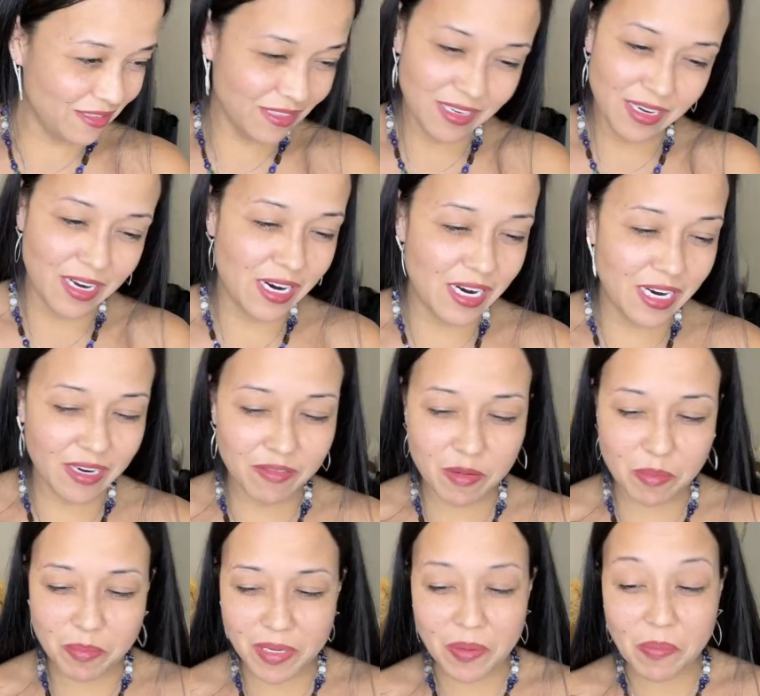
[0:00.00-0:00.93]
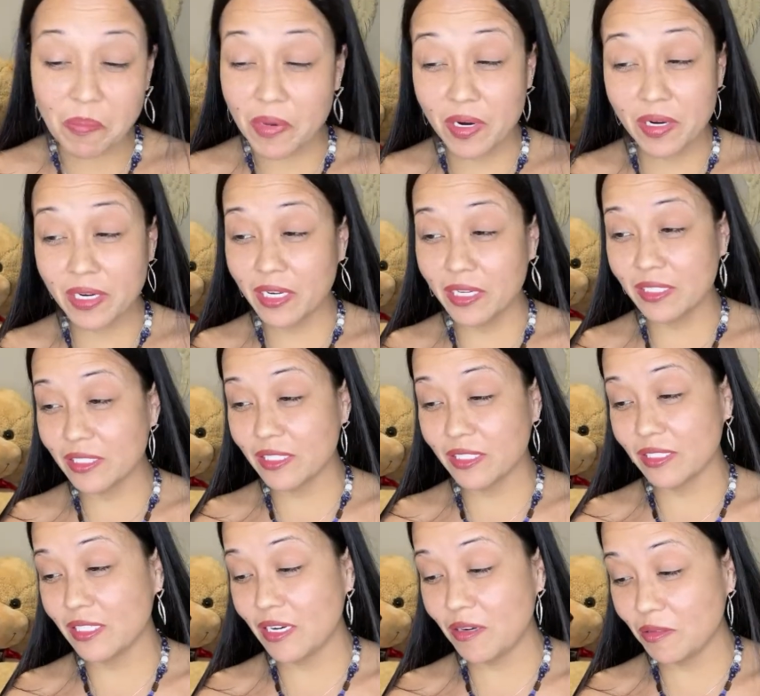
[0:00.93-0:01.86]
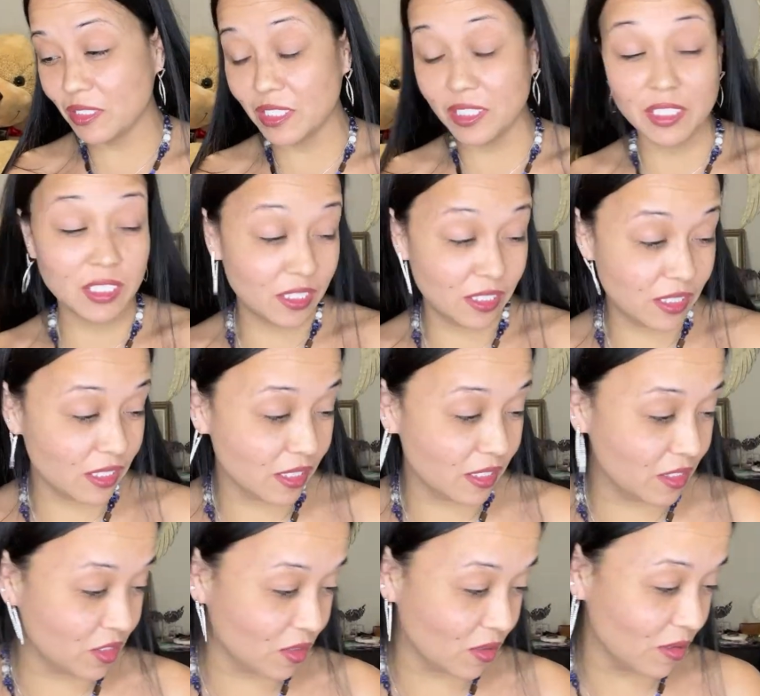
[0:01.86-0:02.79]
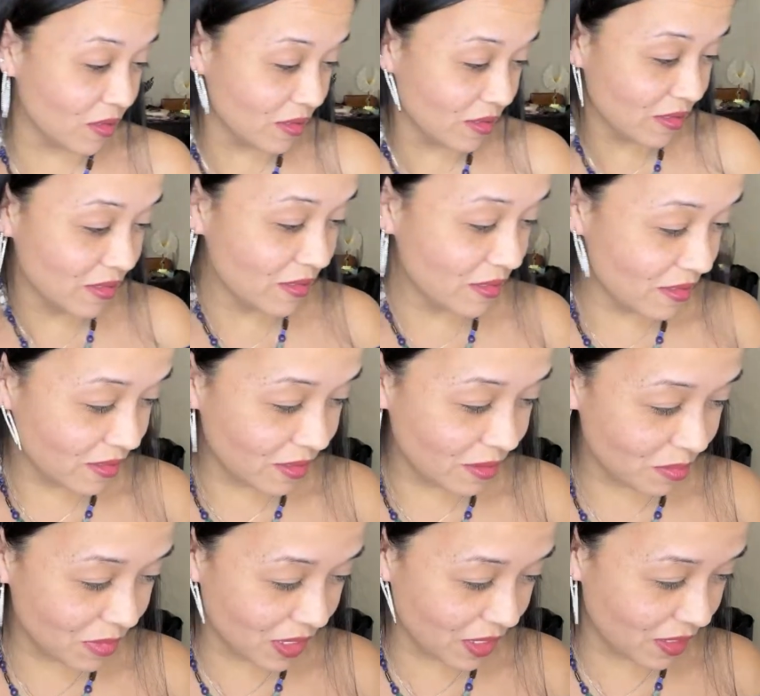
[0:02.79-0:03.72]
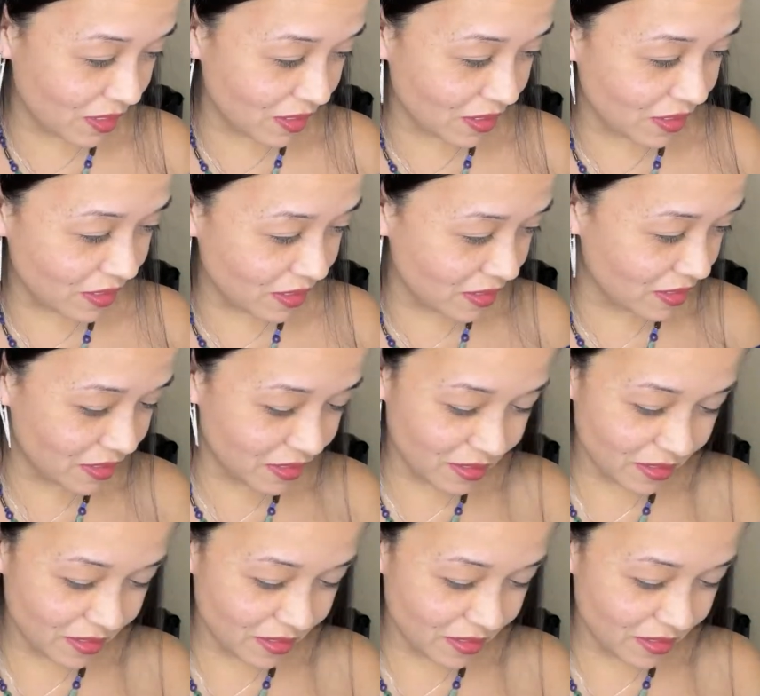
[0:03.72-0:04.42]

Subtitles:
I haven't been mudding since I was a teenager. Oh my goodness.